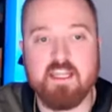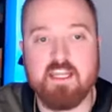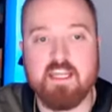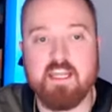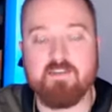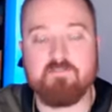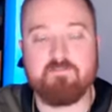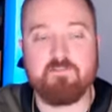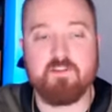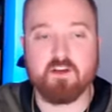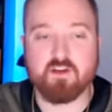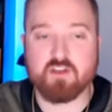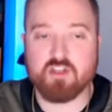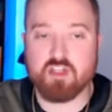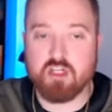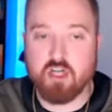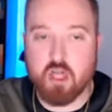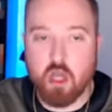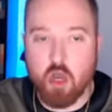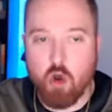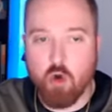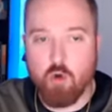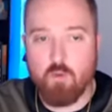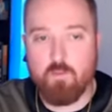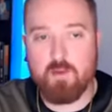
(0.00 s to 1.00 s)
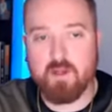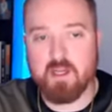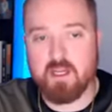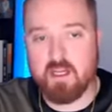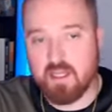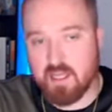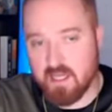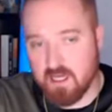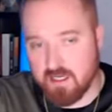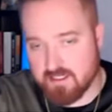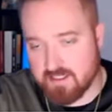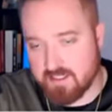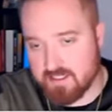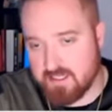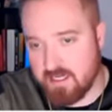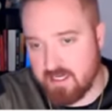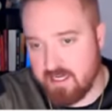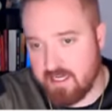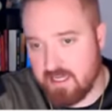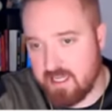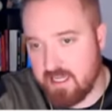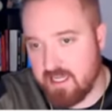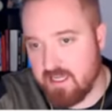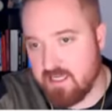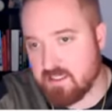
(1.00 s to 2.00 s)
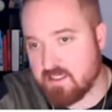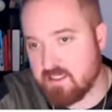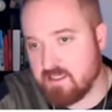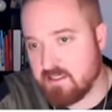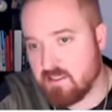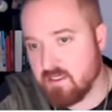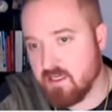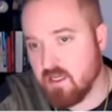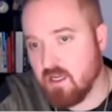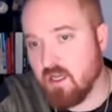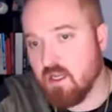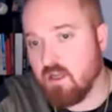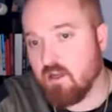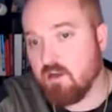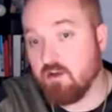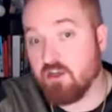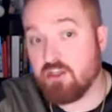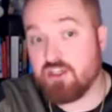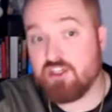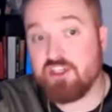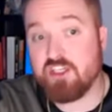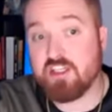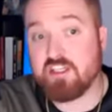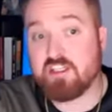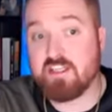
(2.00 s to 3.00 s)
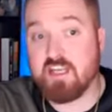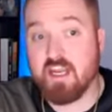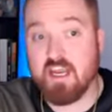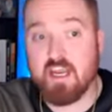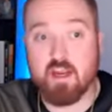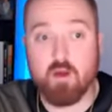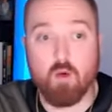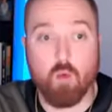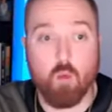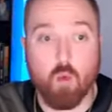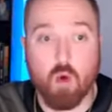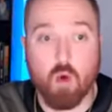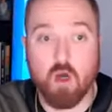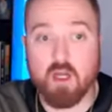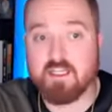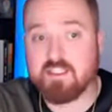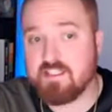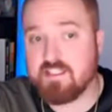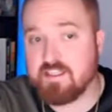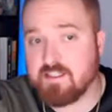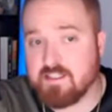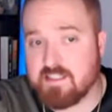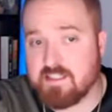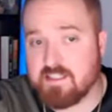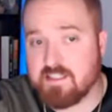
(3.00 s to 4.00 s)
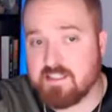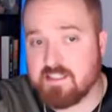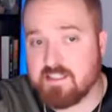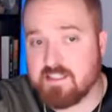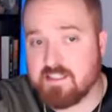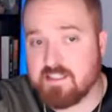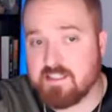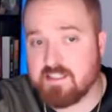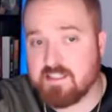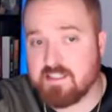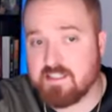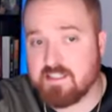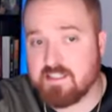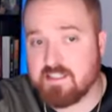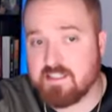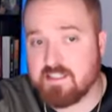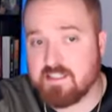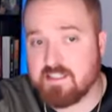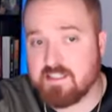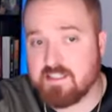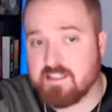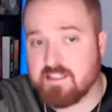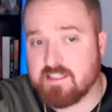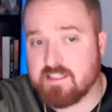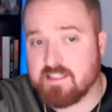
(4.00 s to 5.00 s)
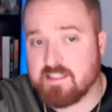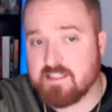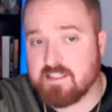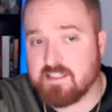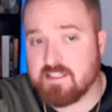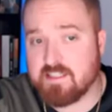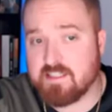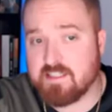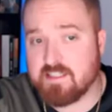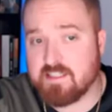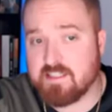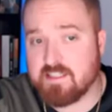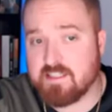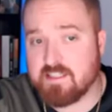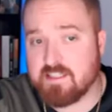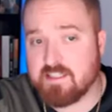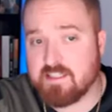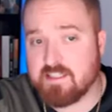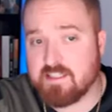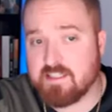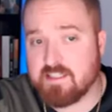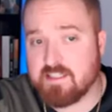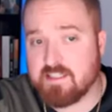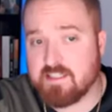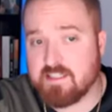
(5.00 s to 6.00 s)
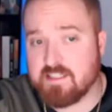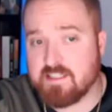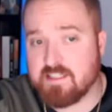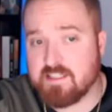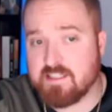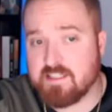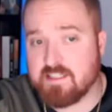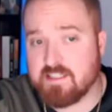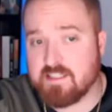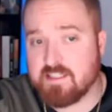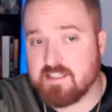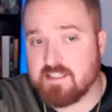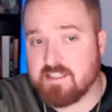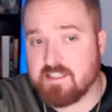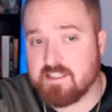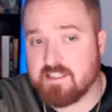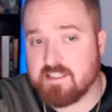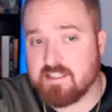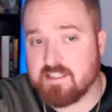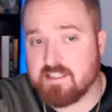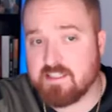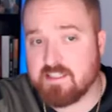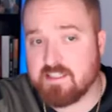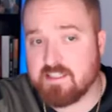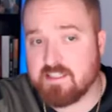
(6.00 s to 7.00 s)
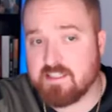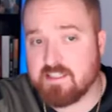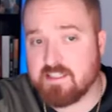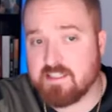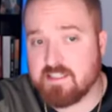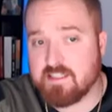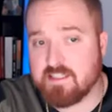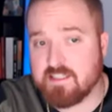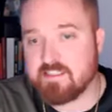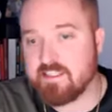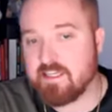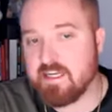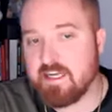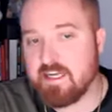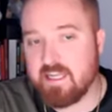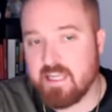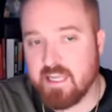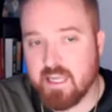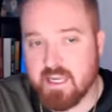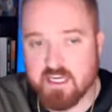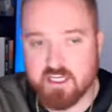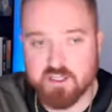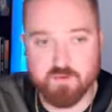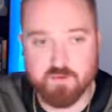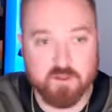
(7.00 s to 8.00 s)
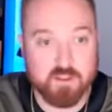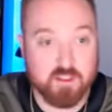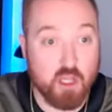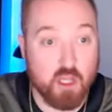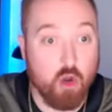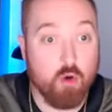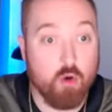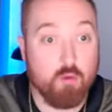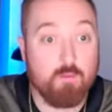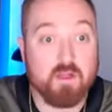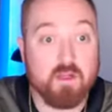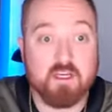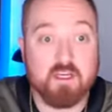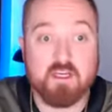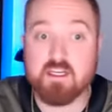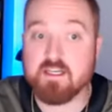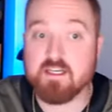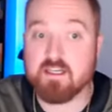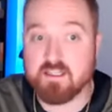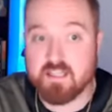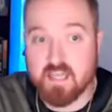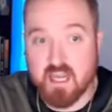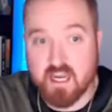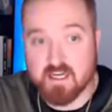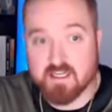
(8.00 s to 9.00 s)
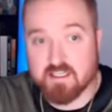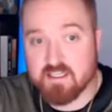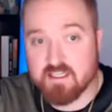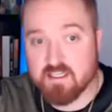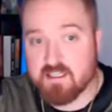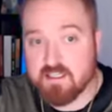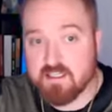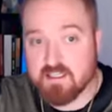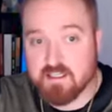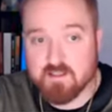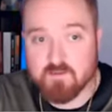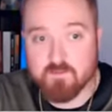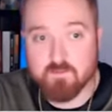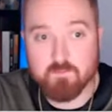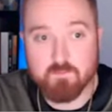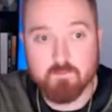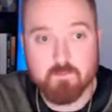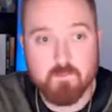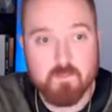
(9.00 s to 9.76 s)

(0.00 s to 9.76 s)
if there's an open custody case let's just say it was in texas and then they moved to california if the custody case was opened in texas